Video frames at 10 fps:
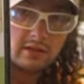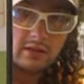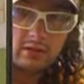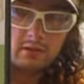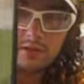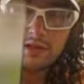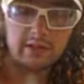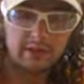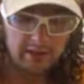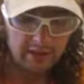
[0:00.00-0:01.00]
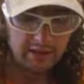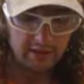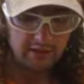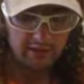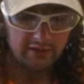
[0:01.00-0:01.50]
loose.
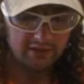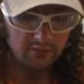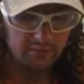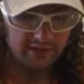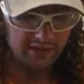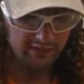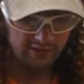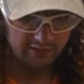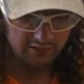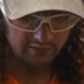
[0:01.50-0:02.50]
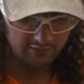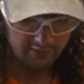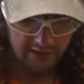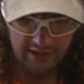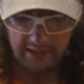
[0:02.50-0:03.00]
Let's hope it's in here.
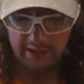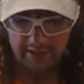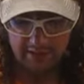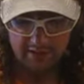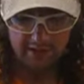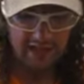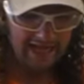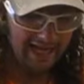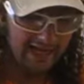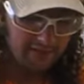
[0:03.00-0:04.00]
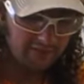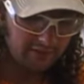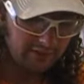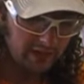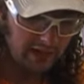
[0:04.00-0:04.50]
It is. I have
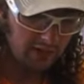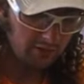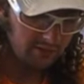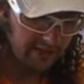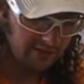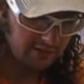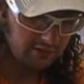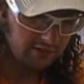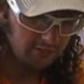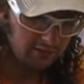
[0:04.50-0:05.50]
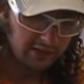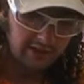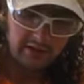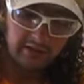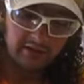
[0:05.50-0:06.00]
Iron Man 2,
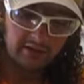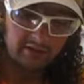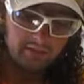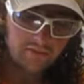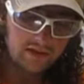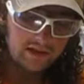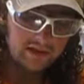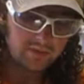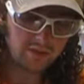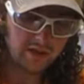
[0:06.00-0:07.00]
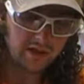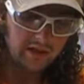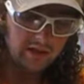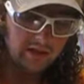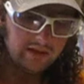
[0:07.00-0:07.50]
so this is pretty
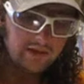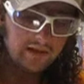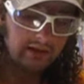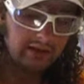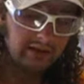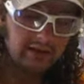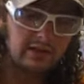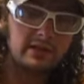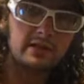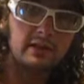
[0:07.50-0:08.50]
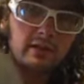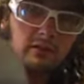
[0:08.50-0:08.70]
neat. Disc is a little